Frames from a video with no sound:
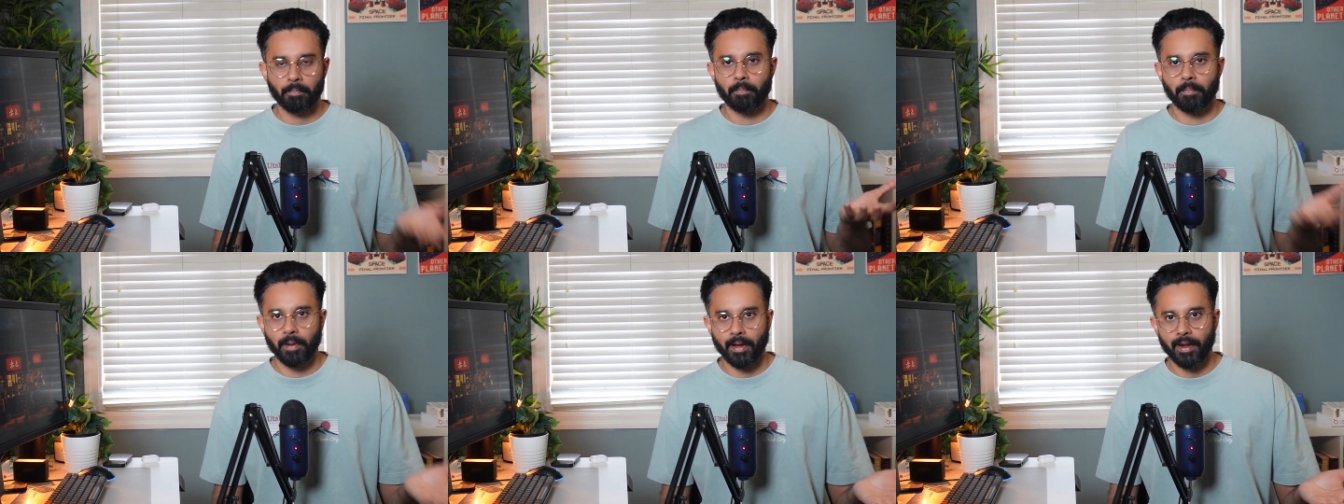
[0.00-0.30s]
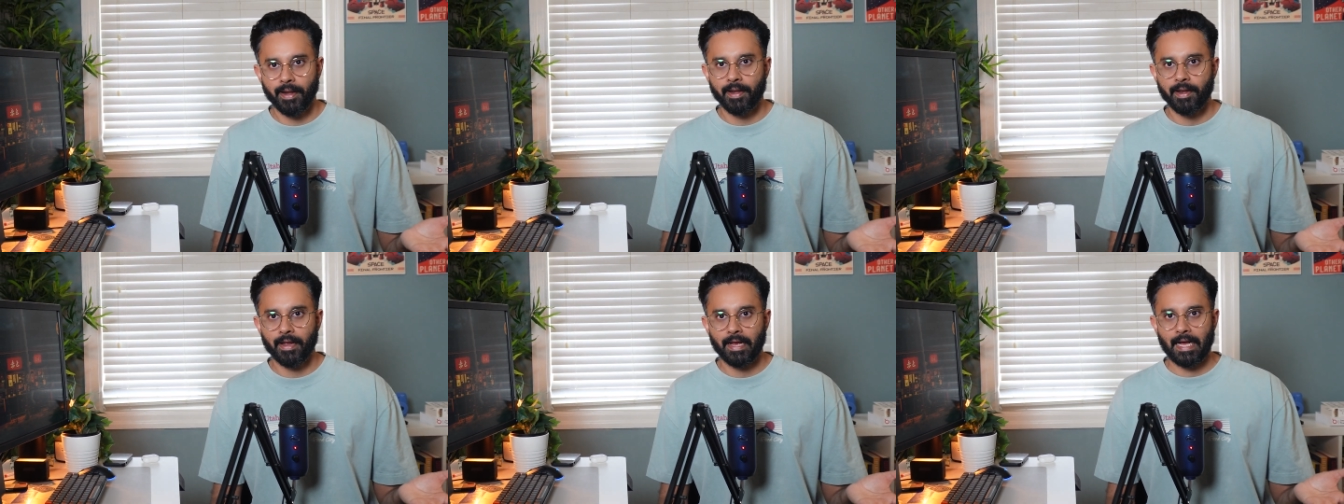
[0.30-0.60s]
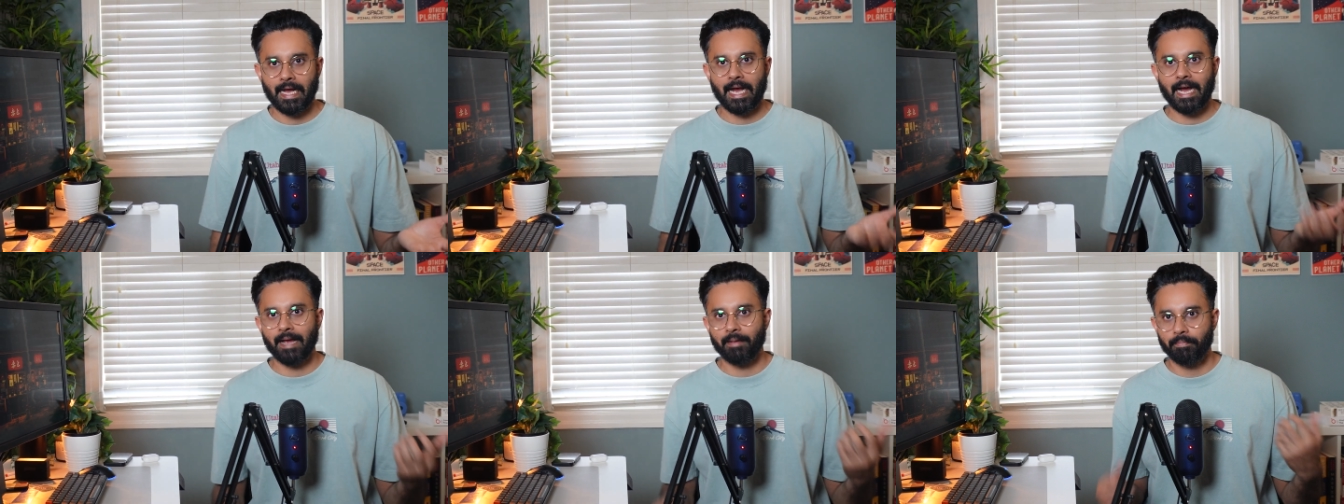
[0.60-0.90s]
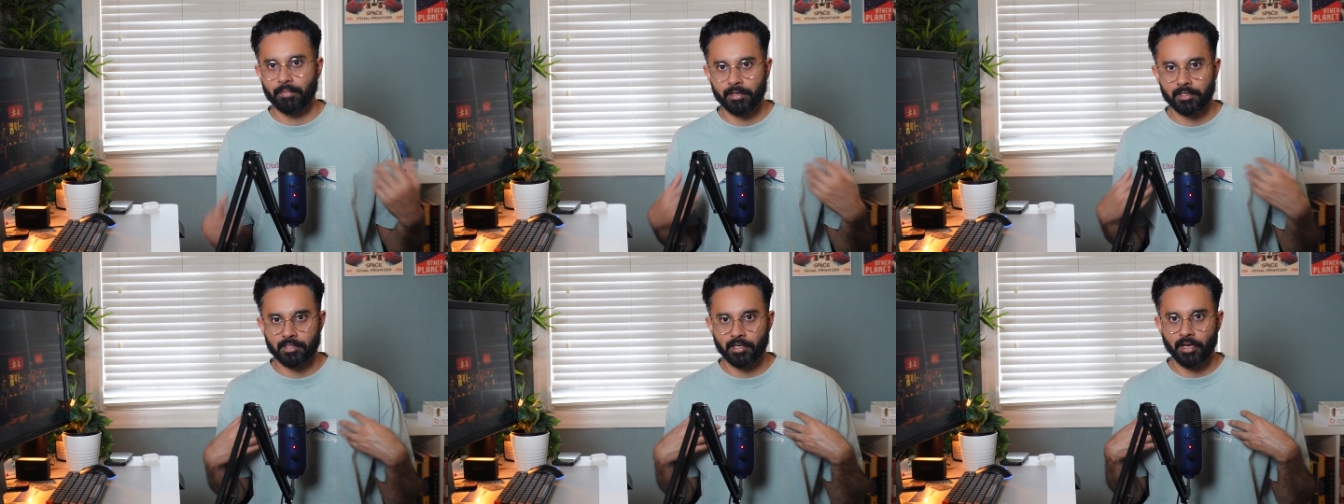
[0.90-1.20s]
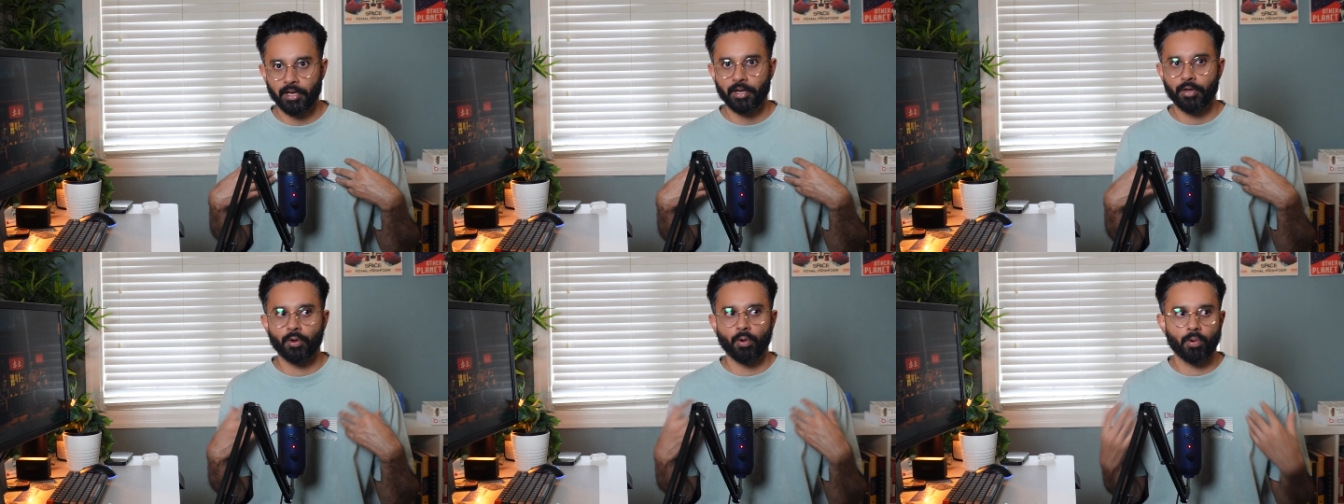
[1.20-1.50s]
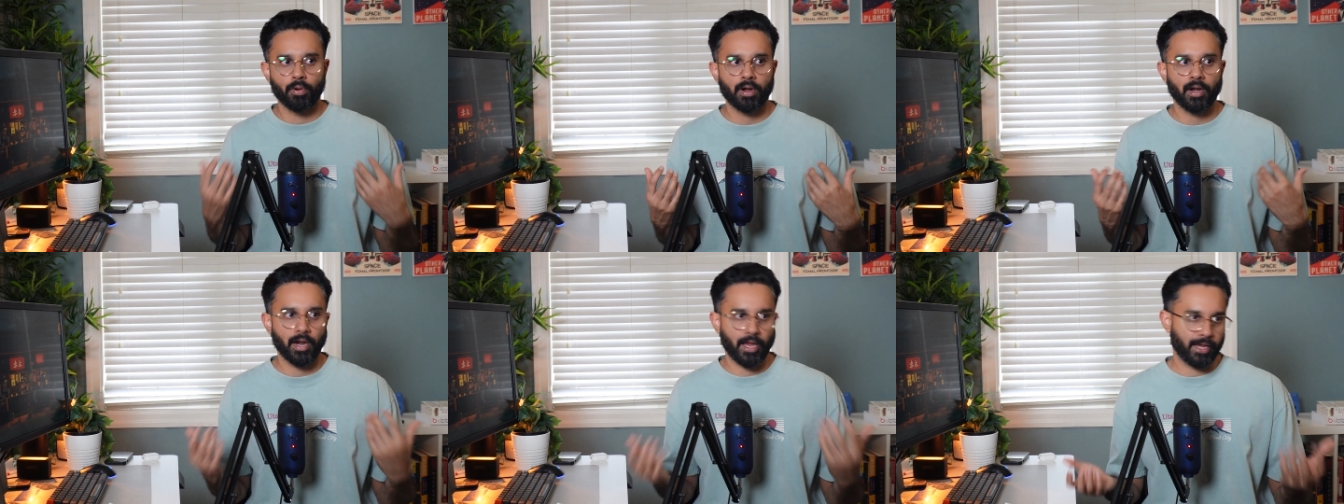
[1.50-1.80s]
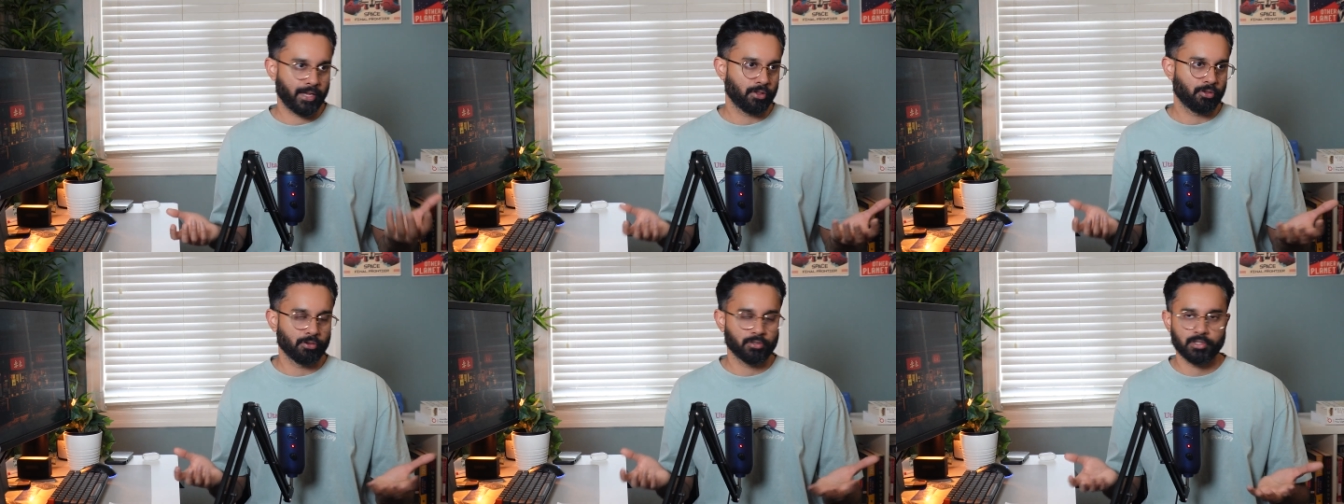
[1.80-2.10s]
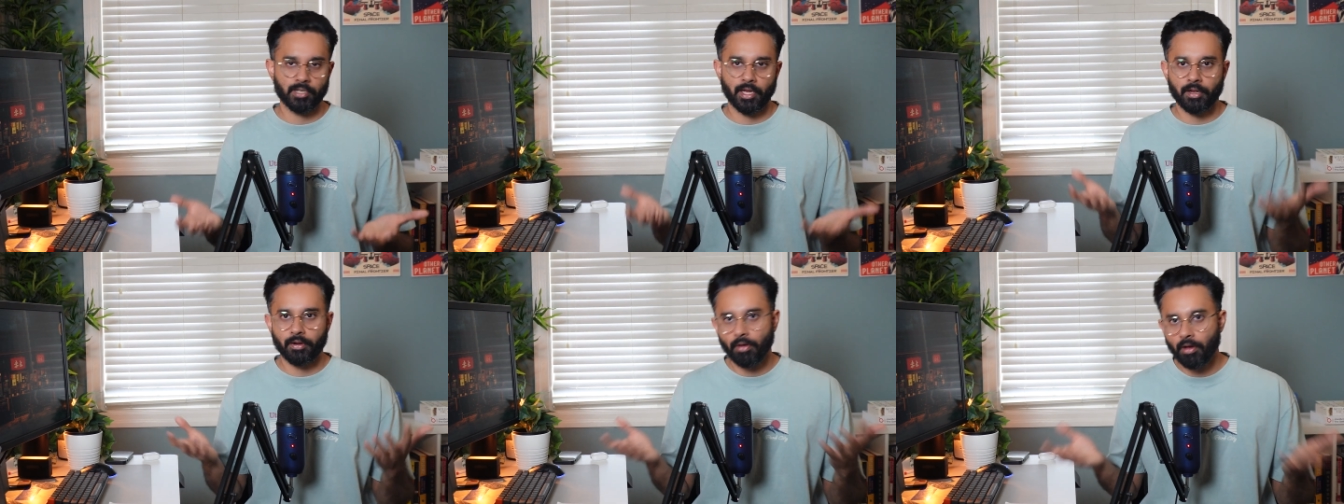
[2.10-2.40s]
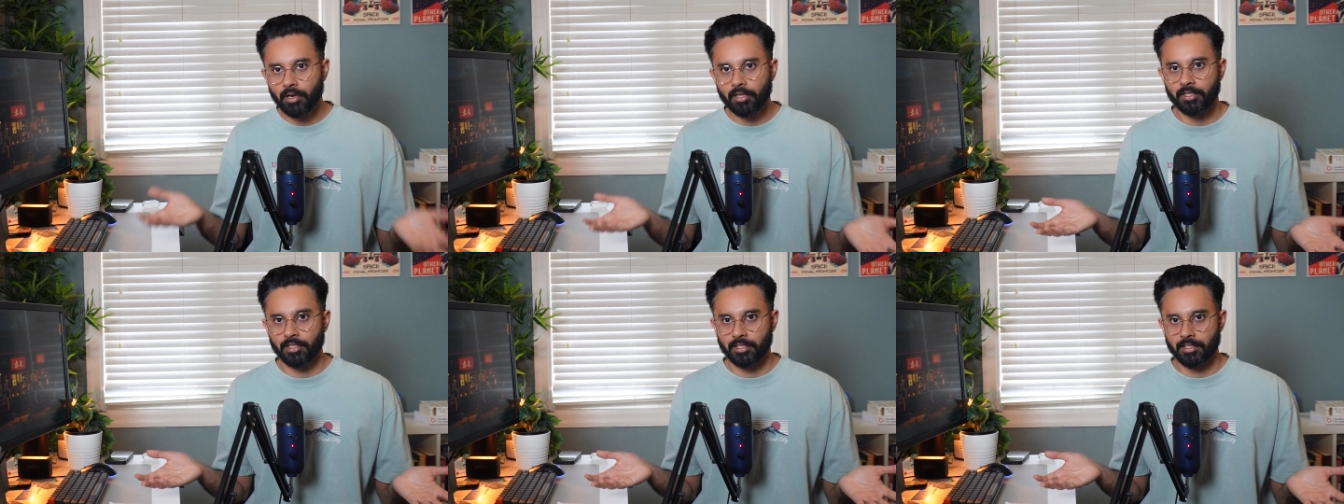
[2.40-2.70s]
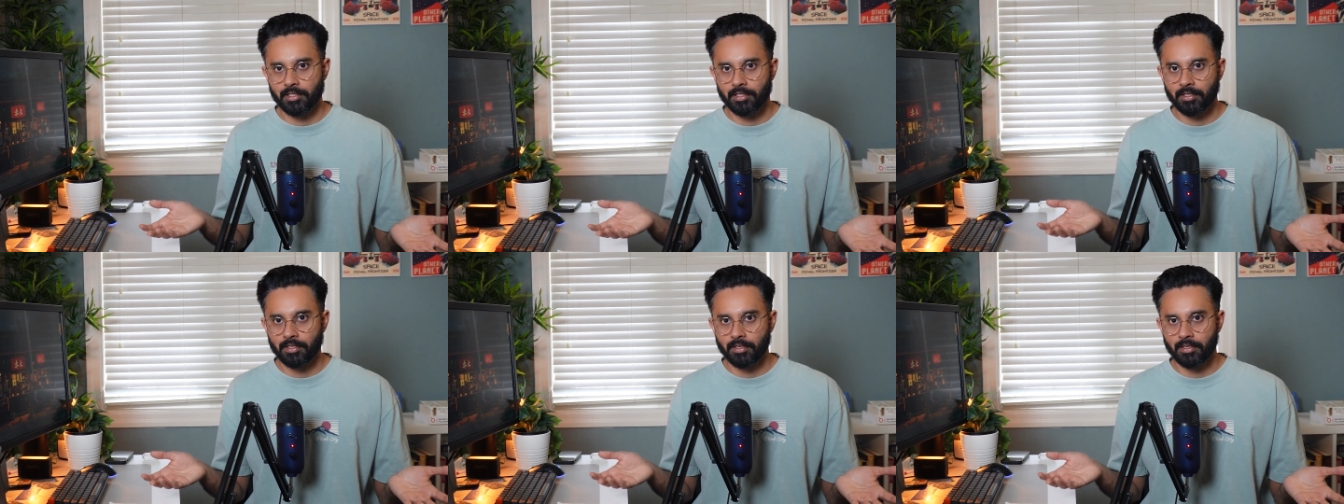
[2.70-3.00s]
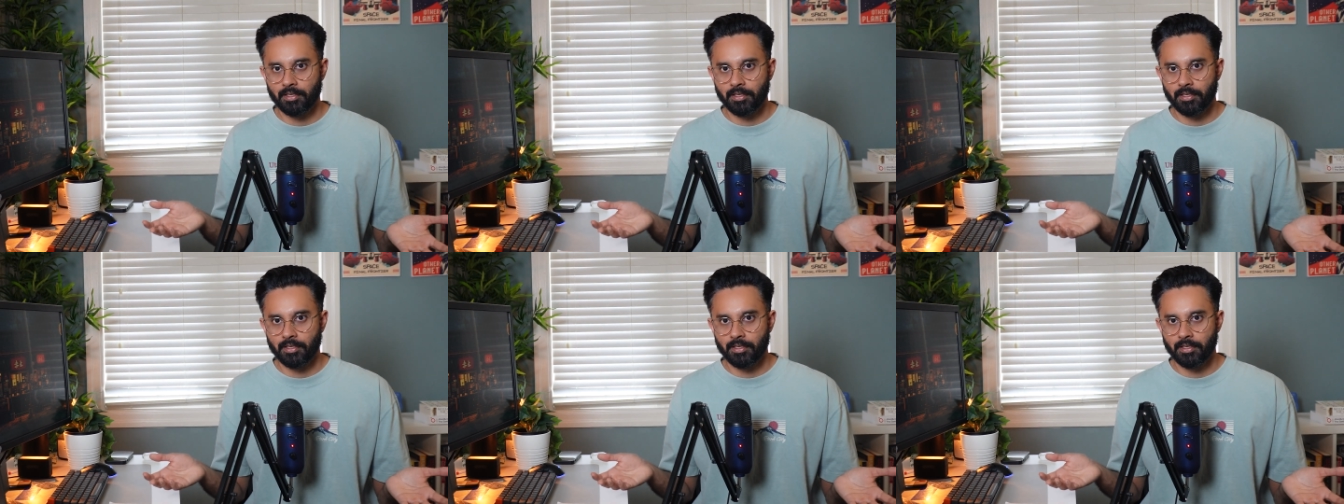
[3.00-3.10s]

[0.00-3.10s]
but I personally don't like those technologies.